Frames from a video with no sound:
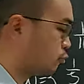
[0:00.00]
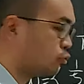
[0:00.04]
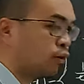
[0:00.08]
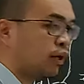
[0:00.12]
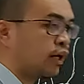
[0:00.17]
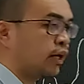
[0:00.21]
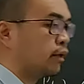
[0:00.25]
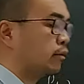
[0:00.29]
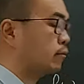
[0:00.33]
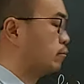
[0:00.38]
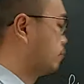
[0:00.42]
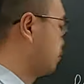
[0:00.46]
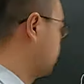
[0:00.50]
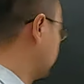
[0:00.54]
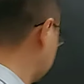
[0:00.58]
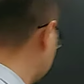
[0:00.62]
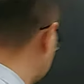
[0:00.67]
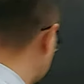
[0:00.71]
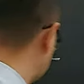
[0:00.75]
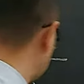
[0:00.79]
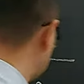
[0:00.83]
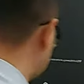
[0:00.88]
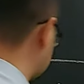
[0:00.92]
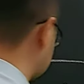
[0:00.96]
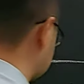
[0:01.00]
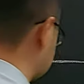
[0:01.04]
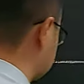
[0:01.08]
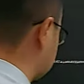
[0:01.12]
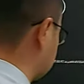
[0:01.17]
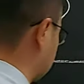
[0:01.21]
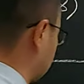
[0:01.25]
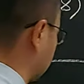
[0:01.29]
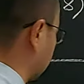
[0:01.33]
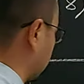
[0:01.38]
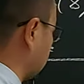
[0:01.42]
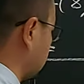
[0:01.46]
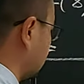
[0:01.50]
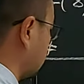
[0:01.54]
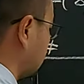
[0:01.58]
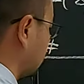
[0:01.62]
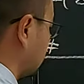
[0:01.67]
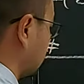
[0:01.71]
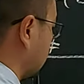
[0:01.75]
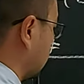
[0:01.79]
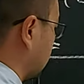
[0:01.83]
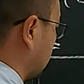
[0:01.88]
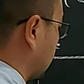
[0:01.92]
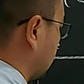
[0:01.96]
to 8,
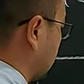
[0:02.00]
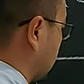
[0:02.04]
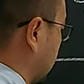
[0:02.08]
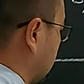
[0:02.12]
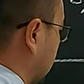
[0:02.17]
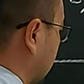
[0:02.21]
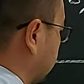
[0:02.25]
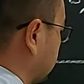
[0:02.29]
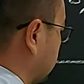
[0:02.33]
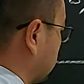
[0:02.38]
7 up